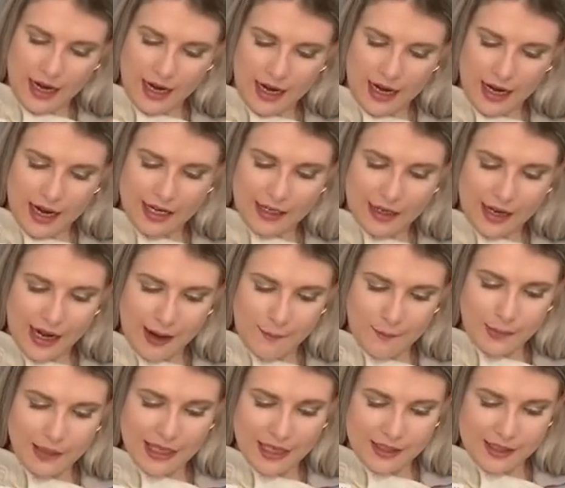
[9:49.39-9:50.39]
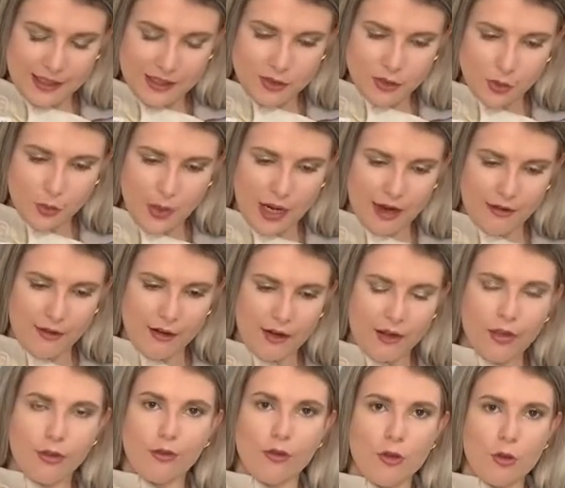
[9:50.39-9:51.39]
and I am planning to wear it
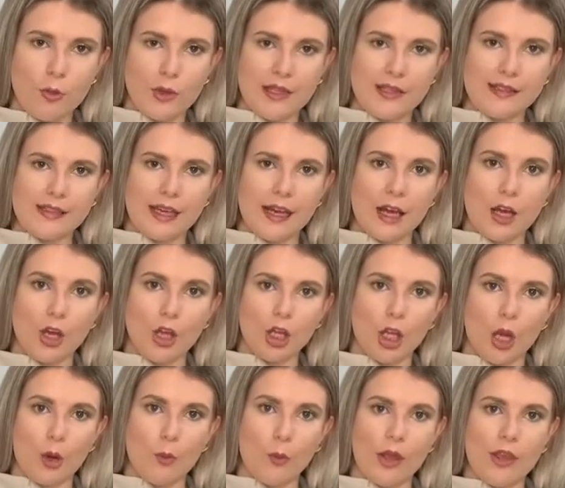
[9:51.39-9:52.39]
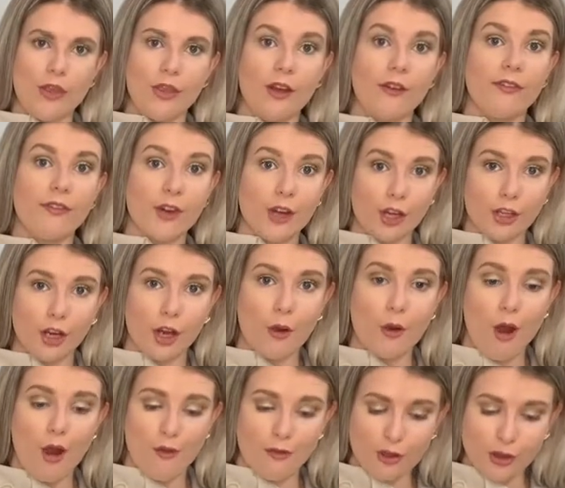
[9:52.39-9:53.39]
through the winter, like with a fur coat
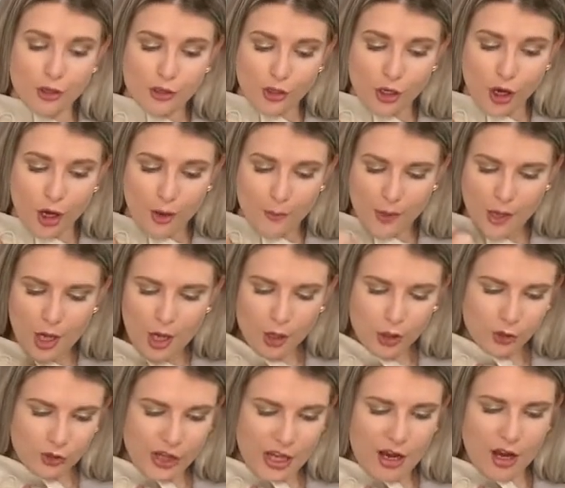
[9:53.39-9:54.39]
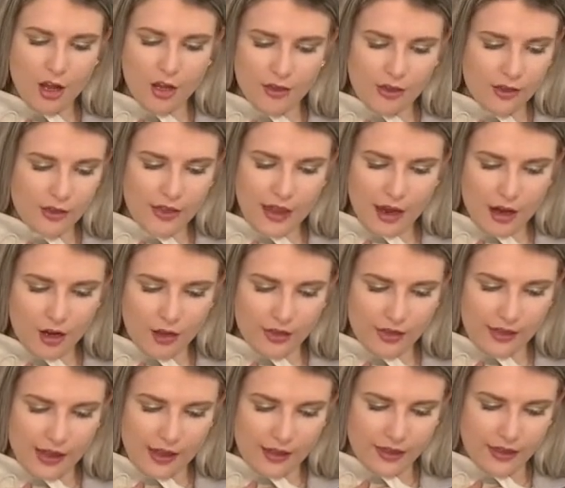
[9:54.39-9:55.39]
over the top, because they aren't, they aren't
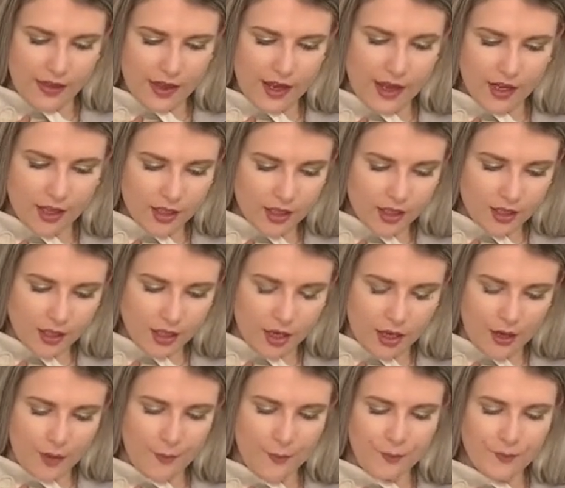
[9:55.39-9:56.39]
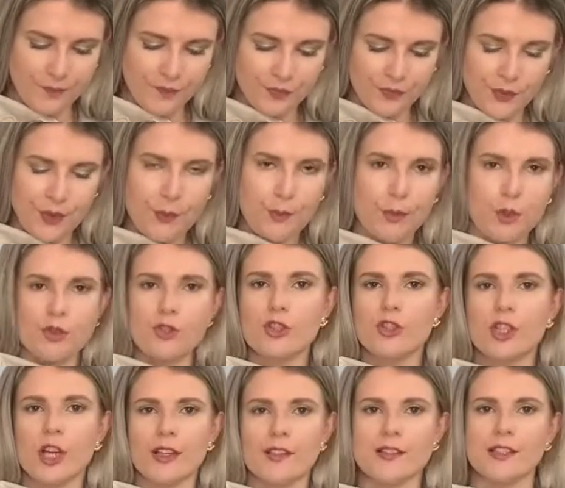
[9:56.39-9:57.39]
that thick. Um, but it's just
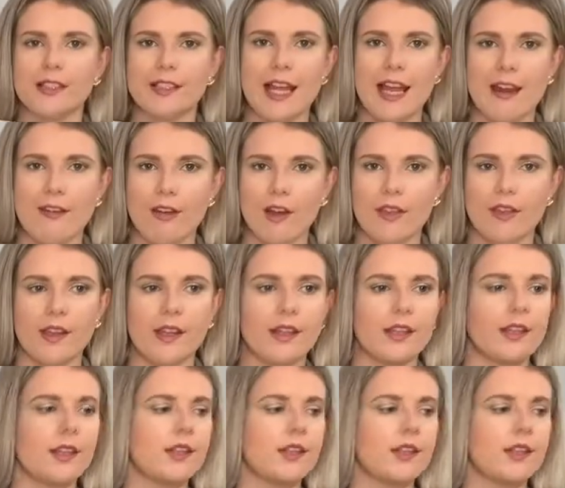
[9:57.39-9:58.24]
nice to layer I think.